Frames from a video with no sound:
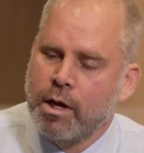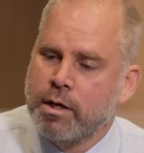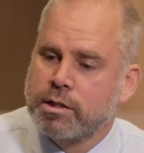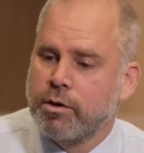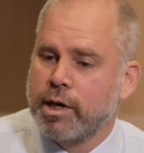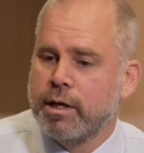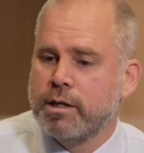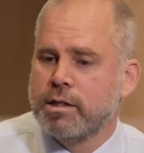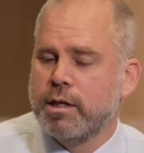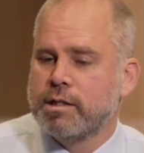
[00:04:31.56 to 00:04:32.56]
So again,
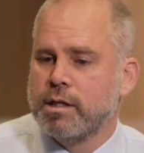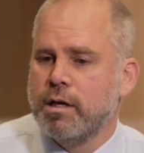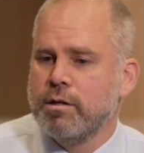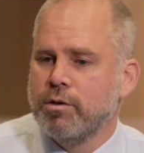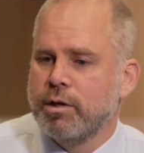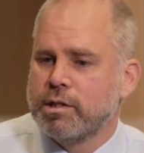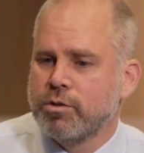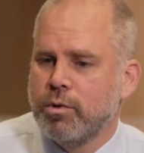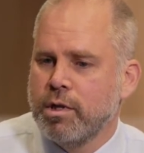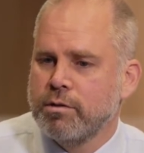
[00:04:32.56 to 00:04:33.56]
it's
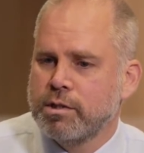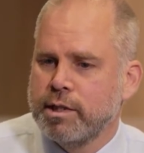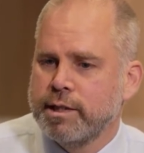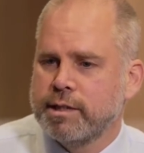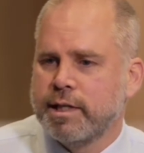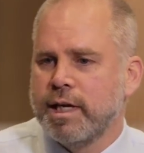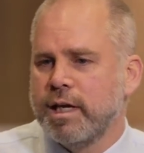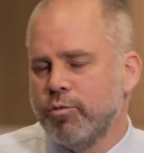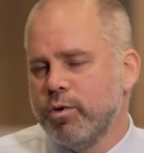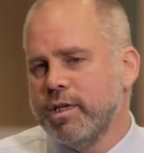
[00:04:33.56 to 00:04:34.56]
one of those things
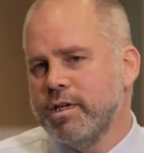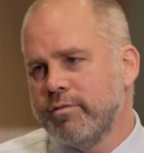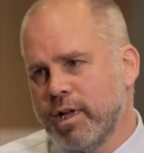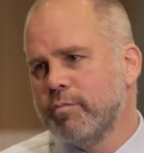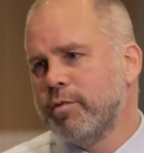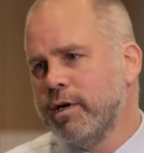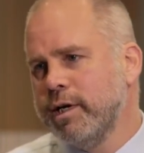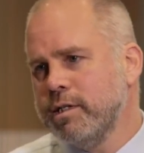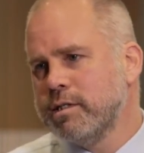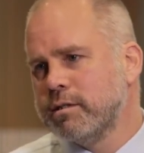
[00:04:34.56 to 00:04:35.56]
within developed
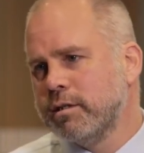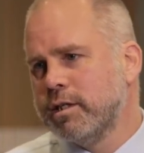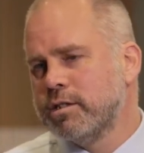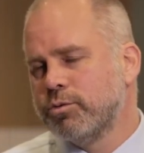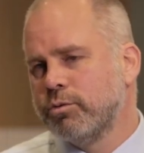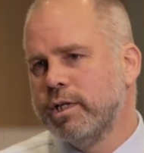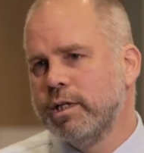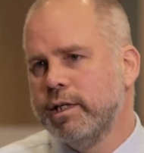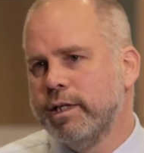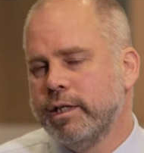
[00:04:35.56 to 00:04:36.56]
markets. It's
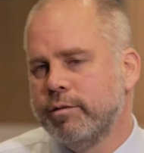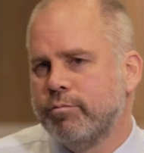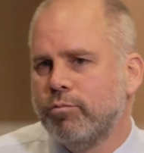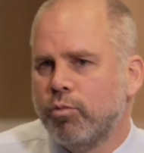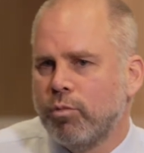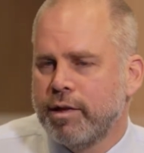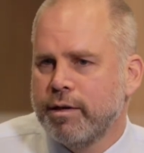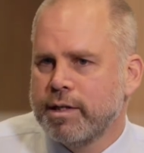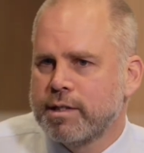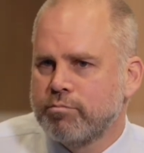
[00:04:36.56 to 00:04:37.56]
really, I
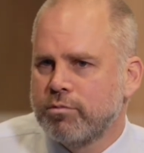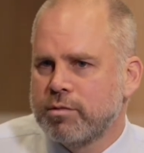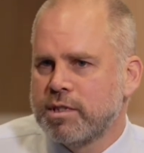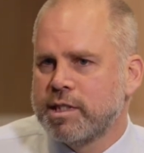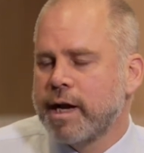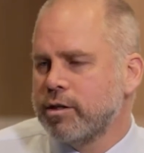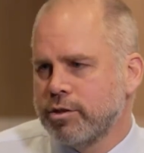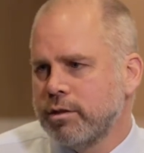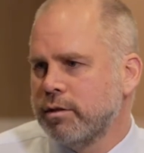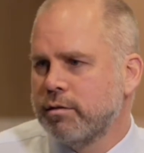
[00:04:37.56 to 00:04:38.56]
think,
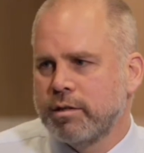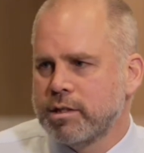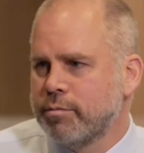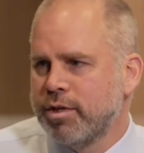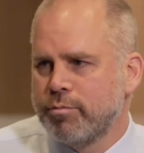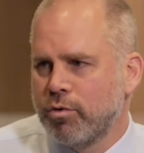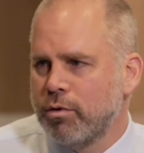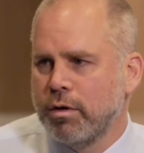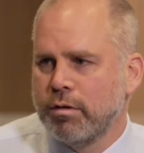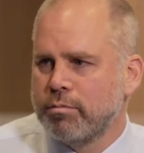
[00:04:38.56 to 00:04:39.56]
sector is a bit more